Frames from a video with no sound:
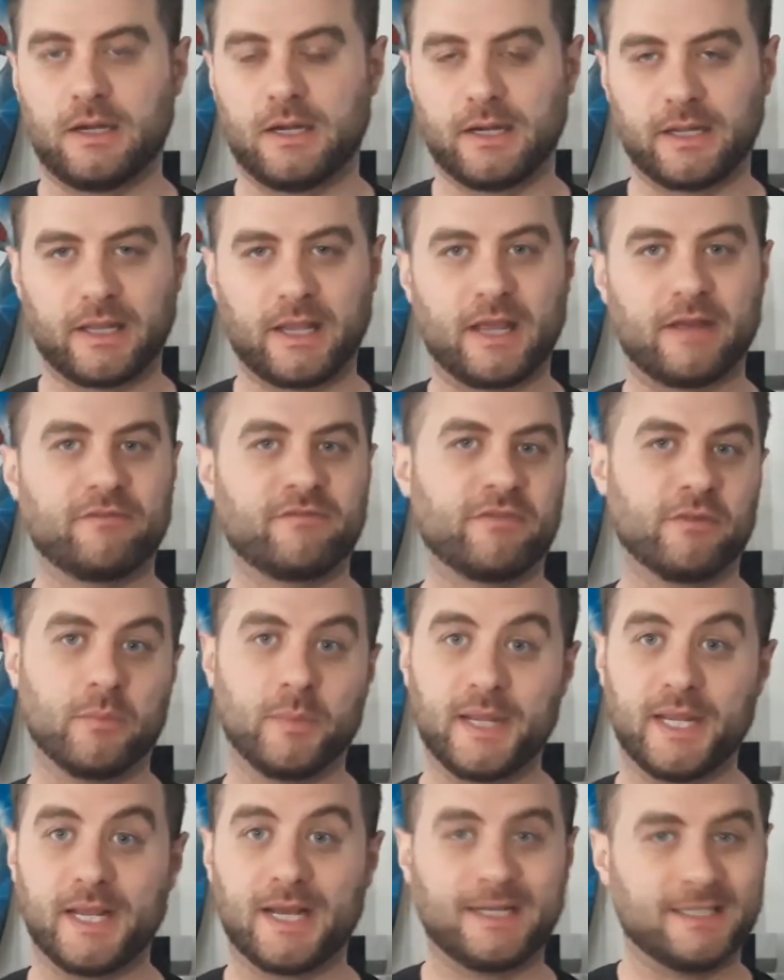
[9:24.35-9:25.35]
And again, for
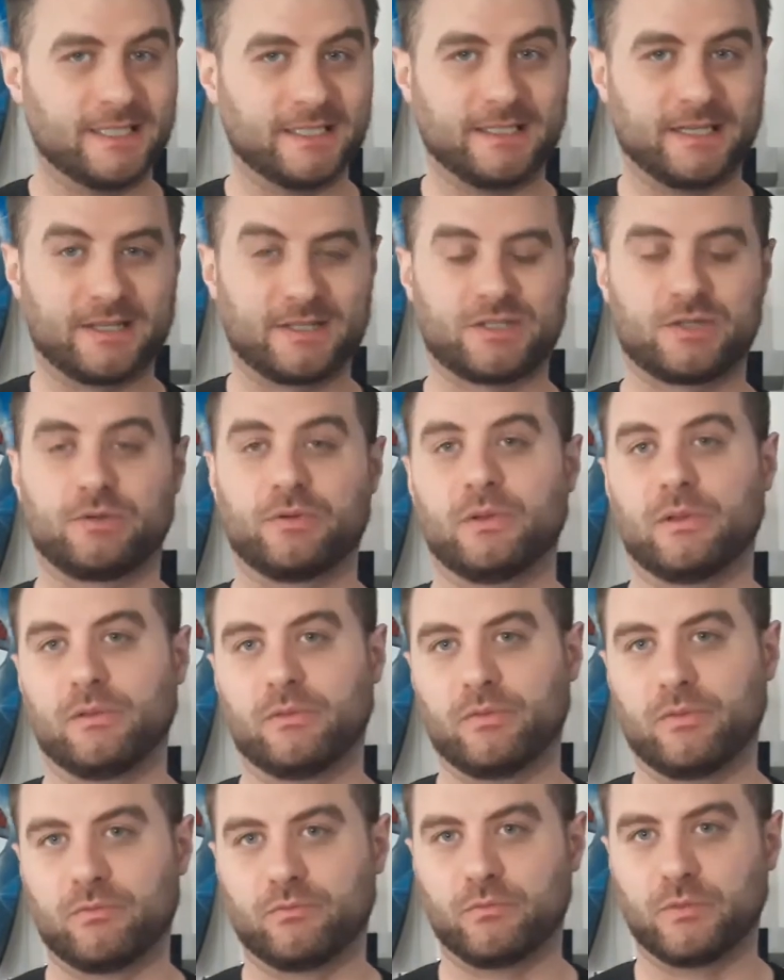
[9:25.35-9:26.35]
me, I didn't
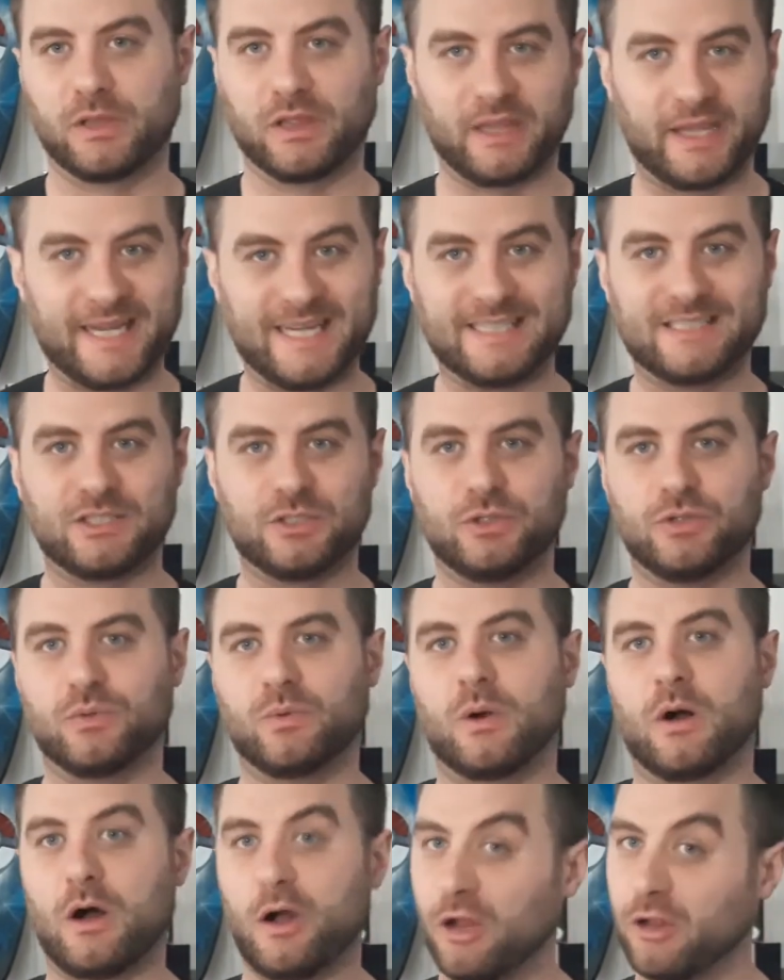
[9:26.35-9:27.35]
necessarily relate to
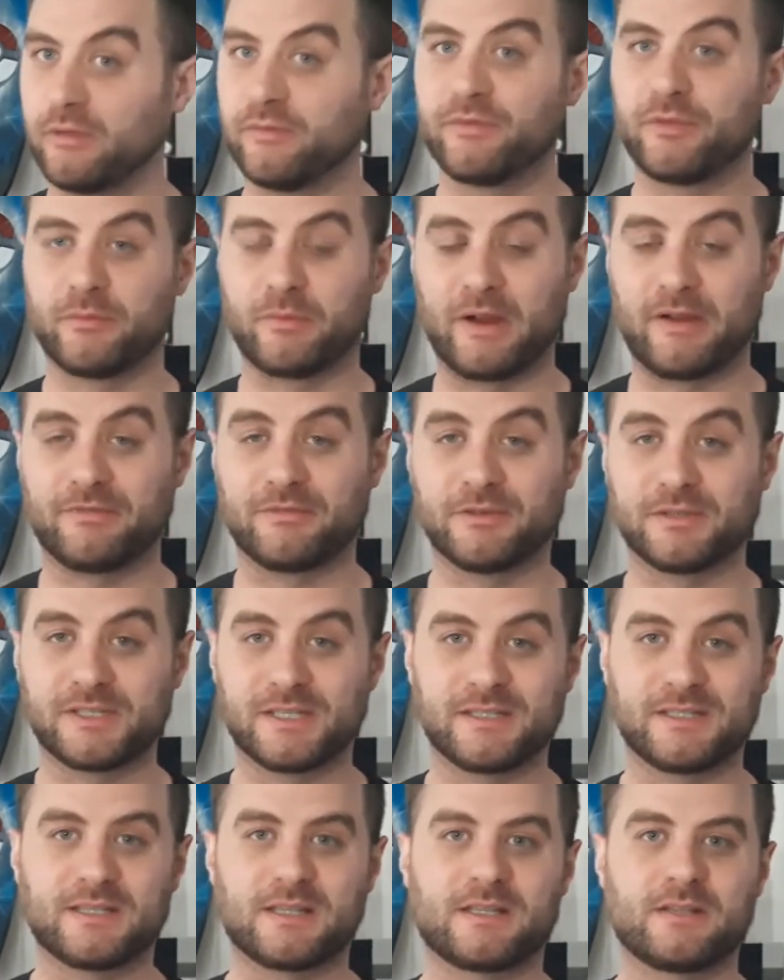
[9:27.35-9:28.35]
all of the
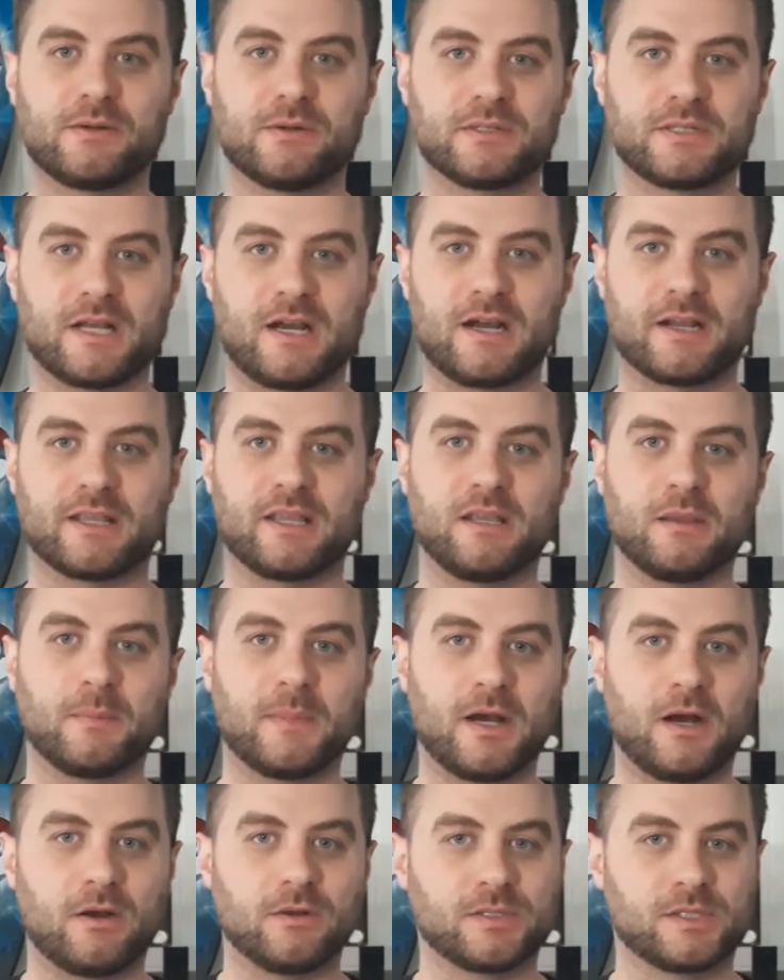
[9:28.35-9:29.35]
references that they were talking
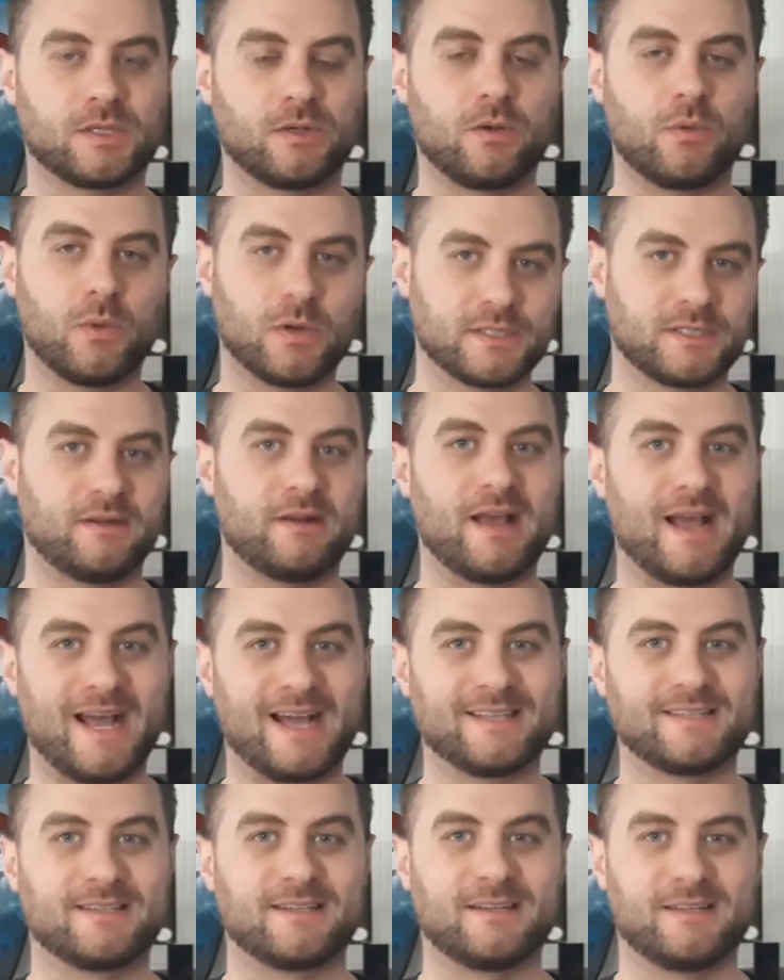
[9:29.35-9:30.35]
about, so it wasn't
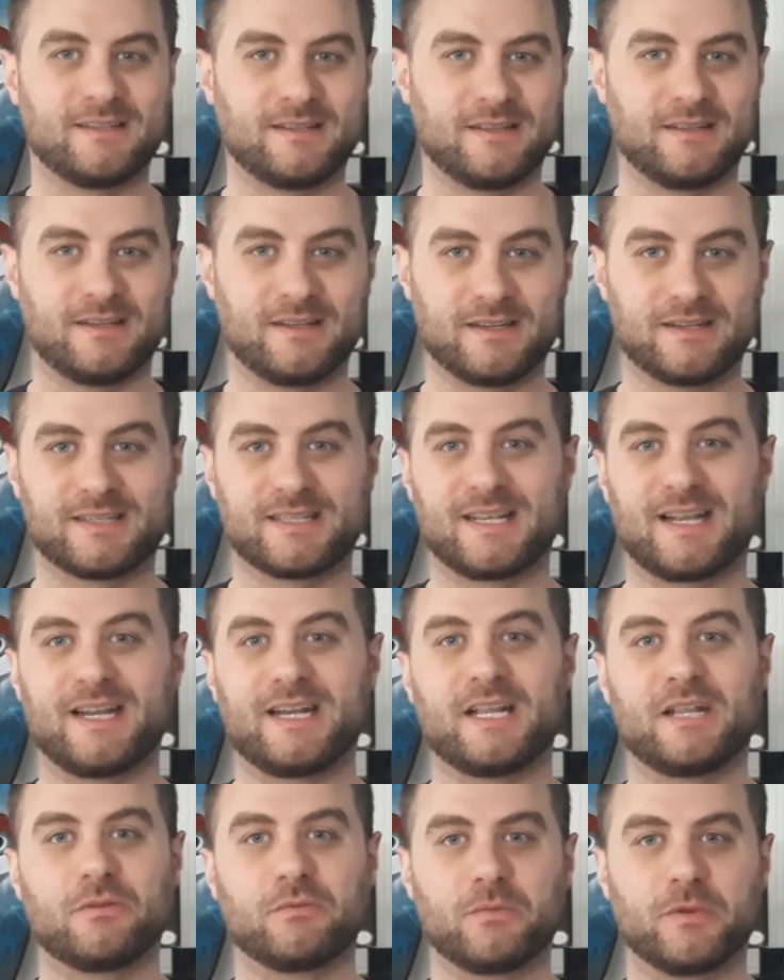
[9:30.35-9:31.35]
as an
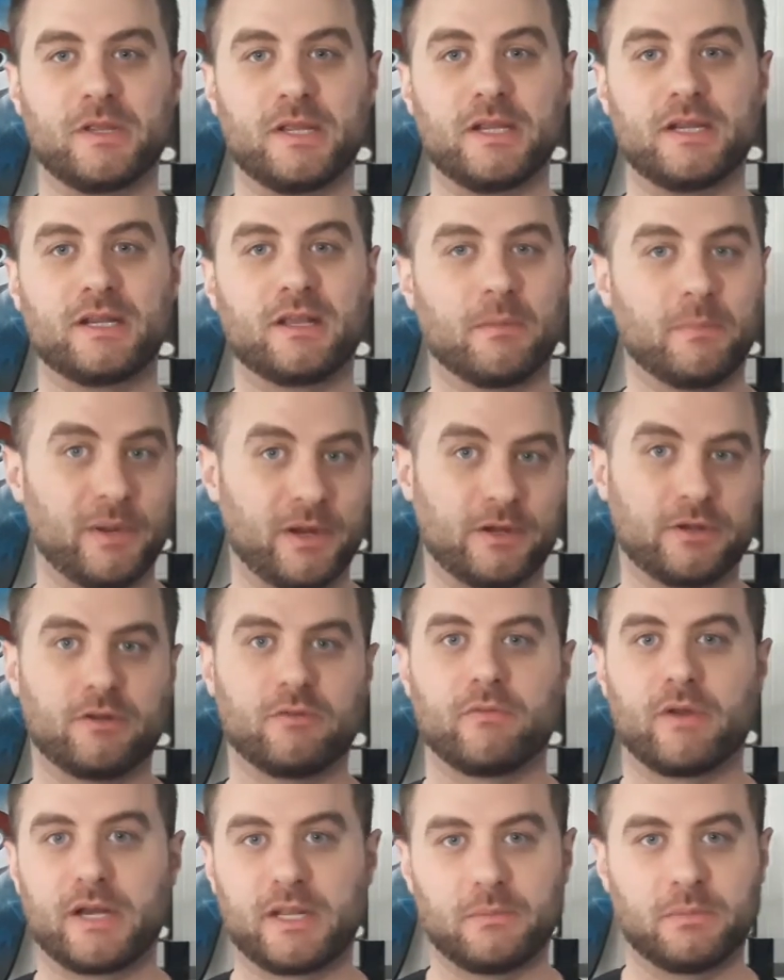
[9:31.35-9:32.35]
exciting read compared to
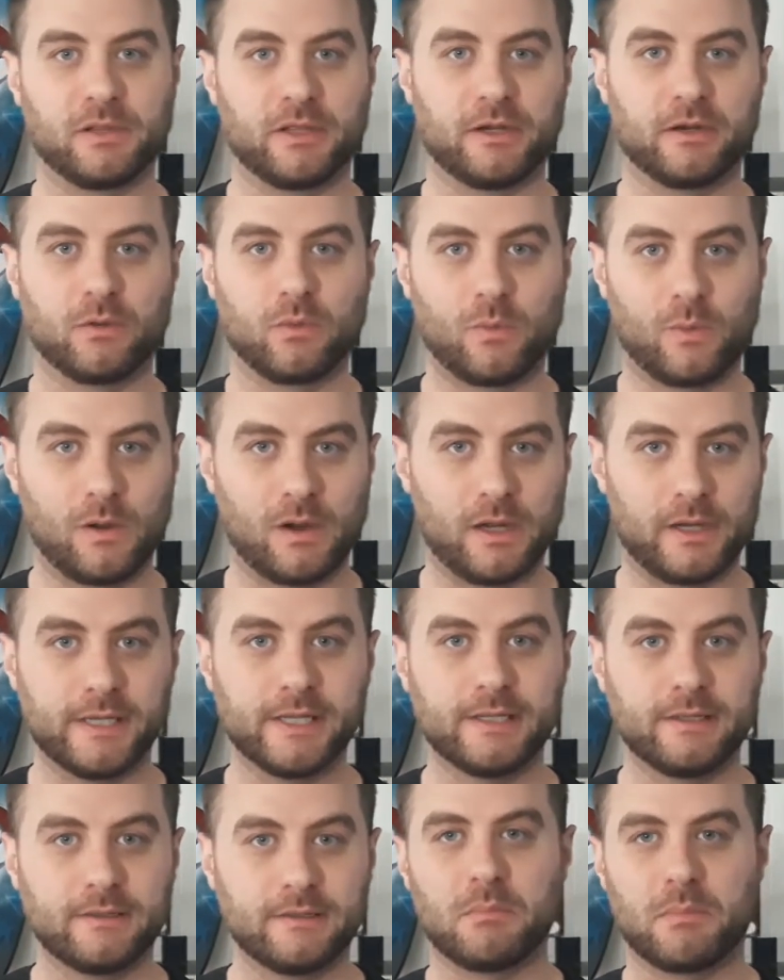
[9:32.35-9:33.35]
Ready Player One.